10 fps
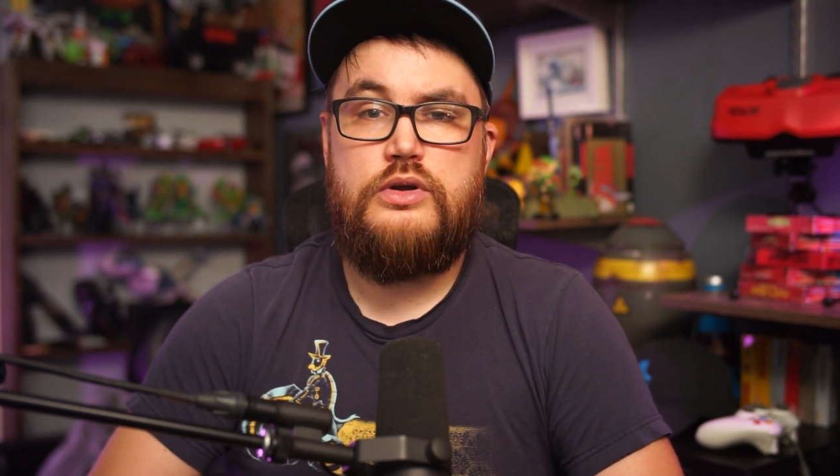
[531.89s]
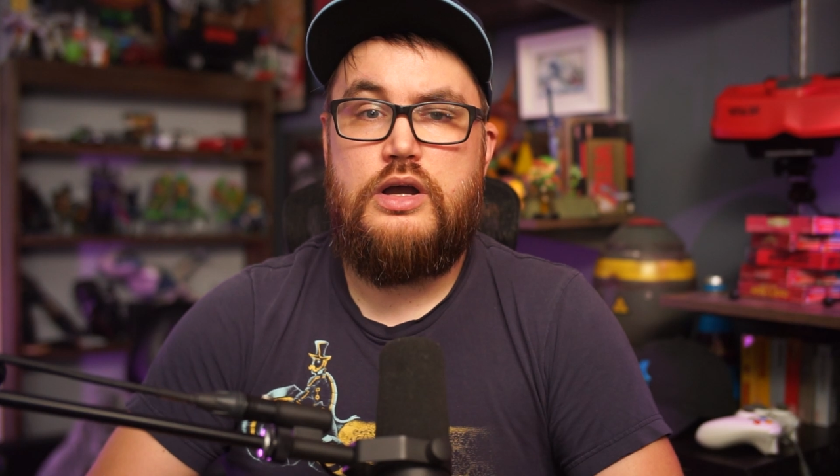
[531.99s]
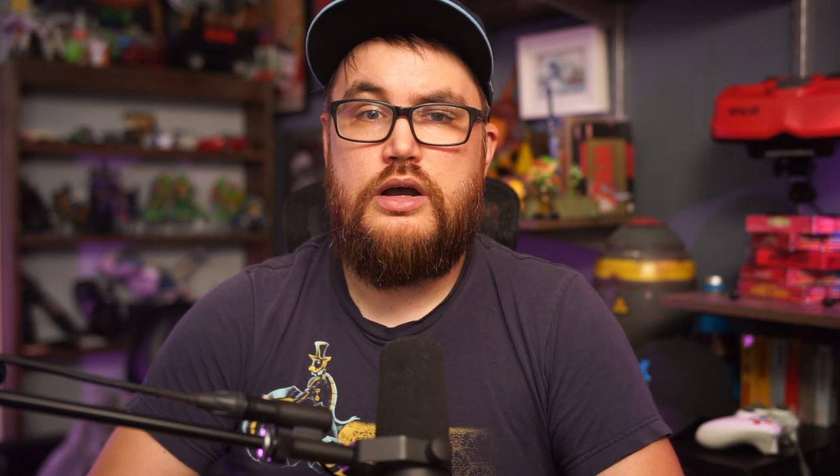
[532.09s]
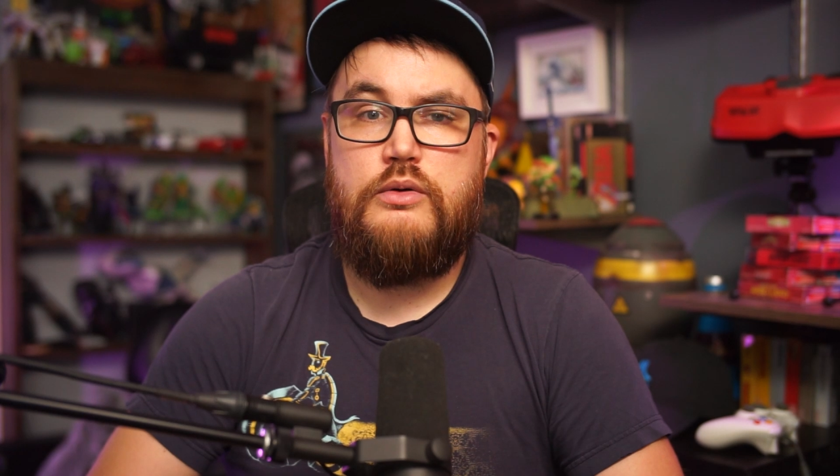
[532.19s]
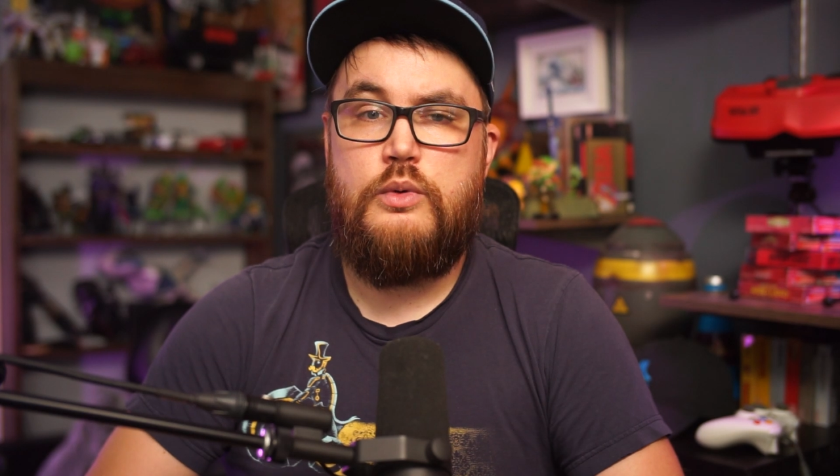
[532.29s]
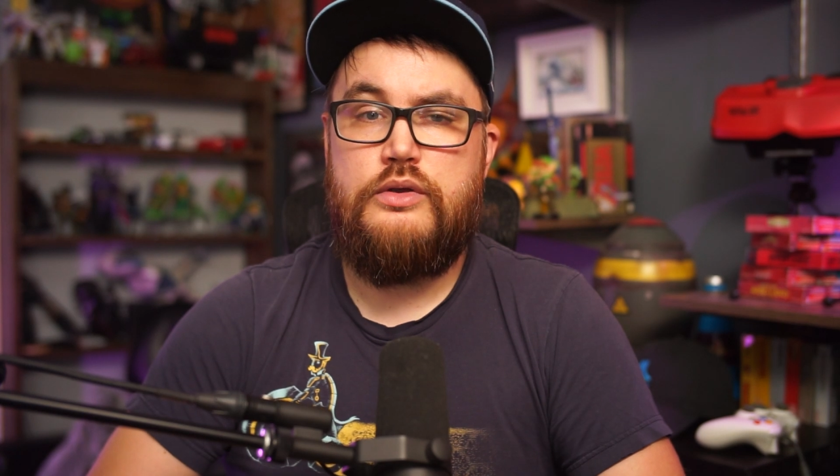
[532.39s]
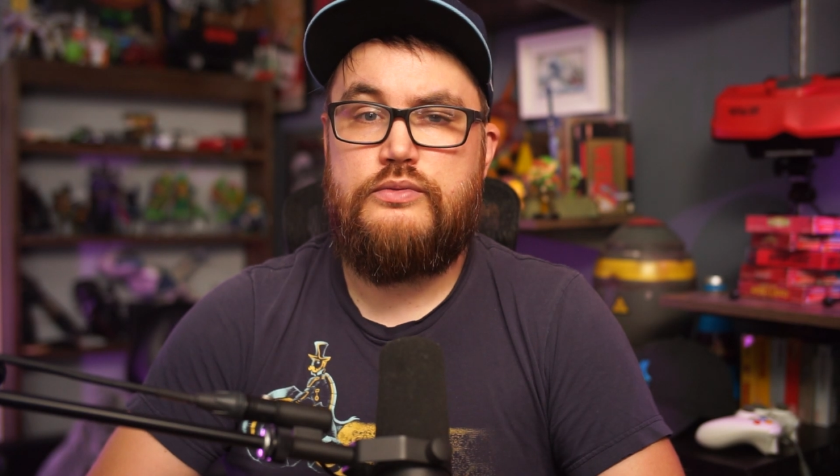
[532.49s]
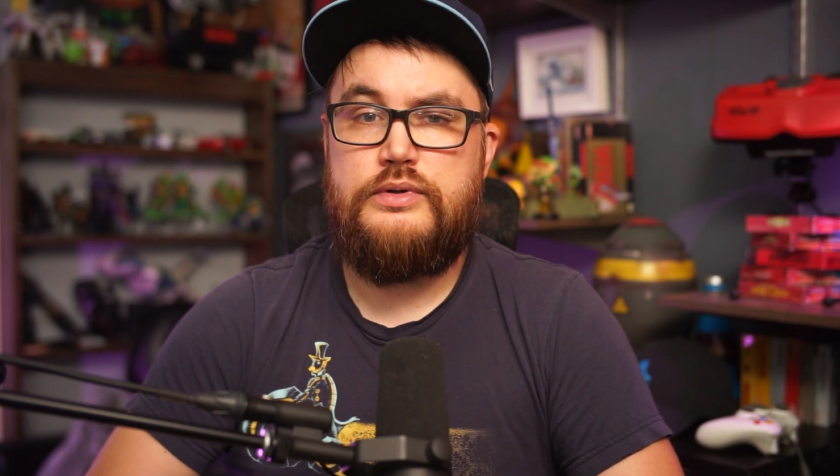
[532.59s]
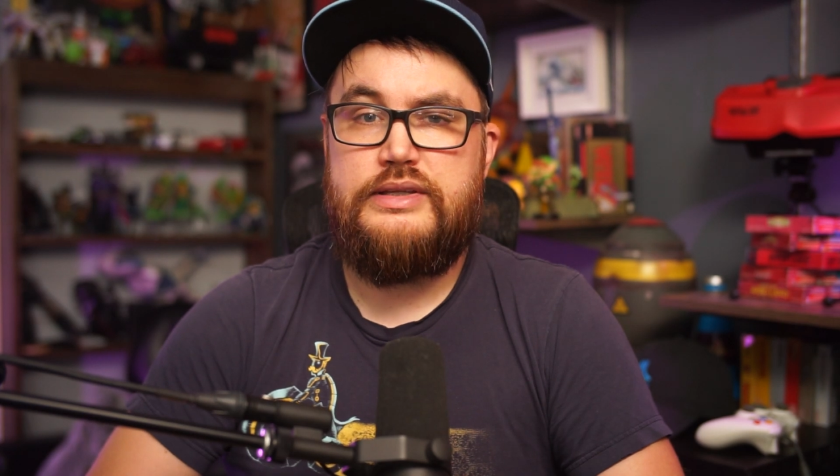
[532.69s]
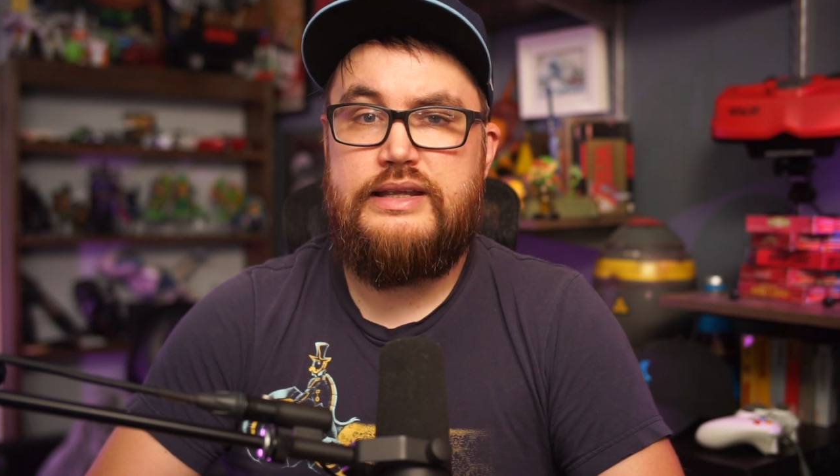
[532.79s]
Cut
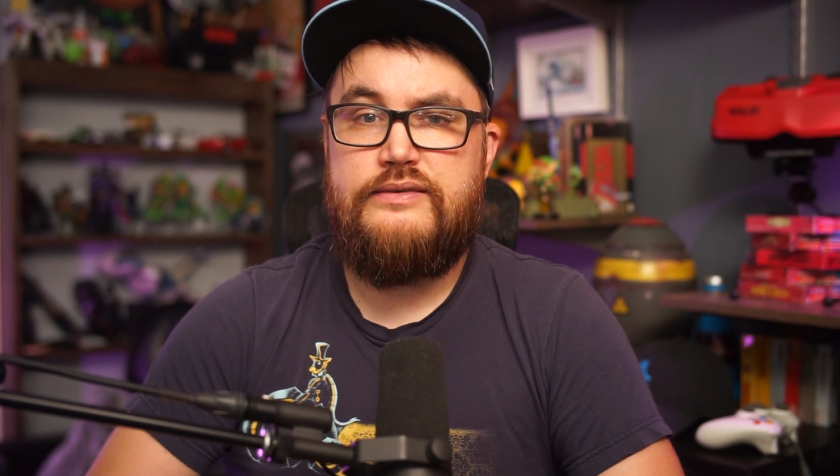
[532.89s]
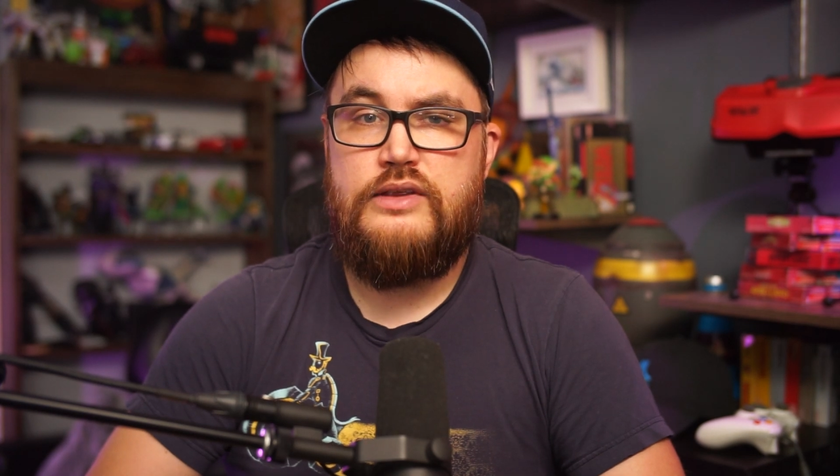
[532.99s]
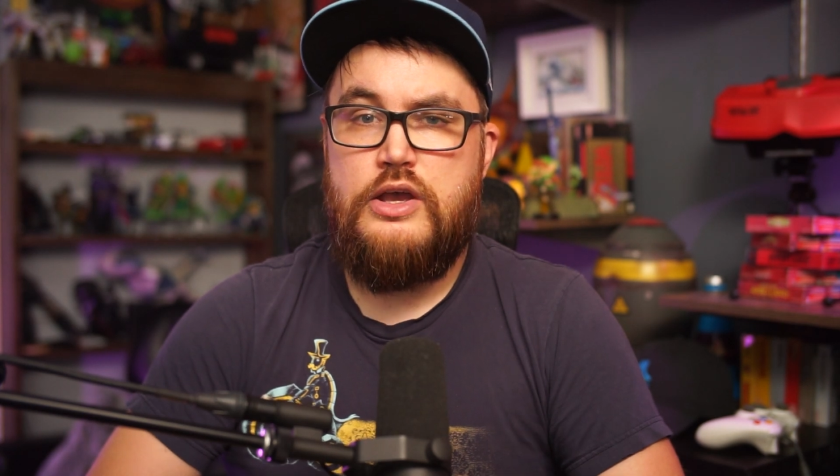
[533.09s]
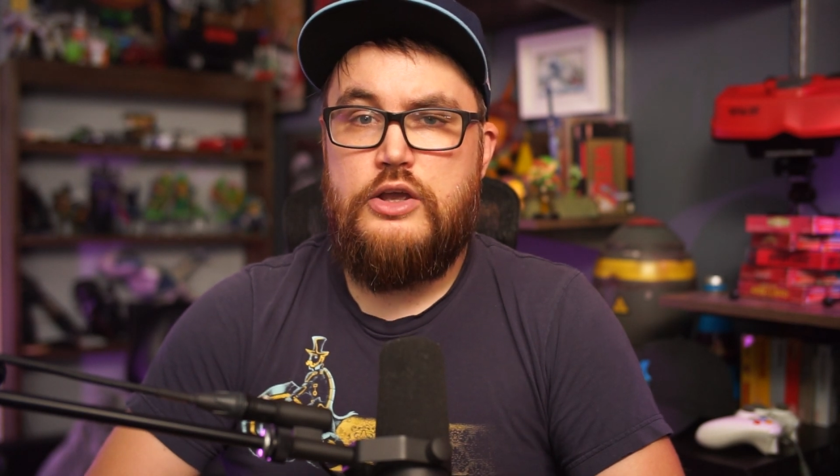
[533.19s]
was released,